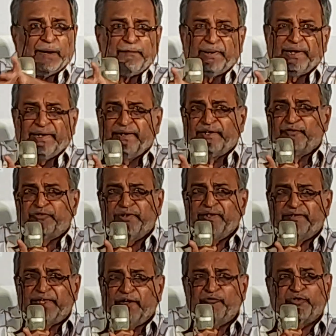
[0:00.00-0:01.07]
completely
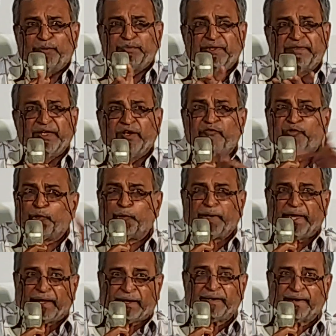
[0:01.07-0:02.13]
different thing from the thing of
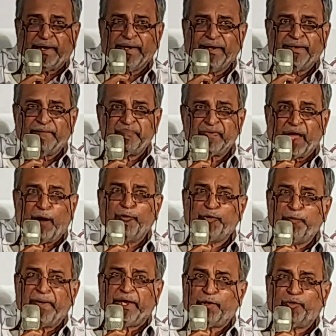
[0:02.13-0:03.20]
cooking, right? How to
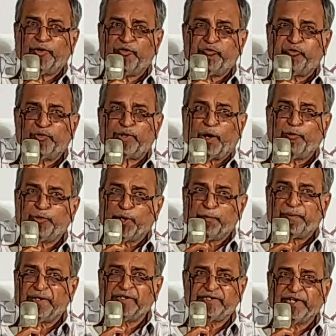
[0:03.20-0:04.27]
make good food, how to
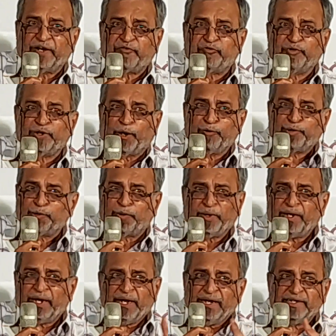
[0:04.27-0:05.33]
appreciate food, how
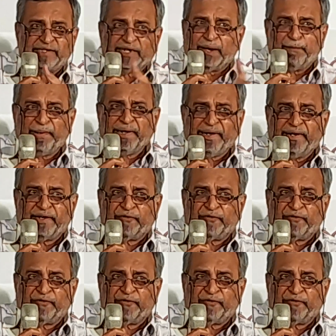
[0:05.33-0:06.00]
to it's a completely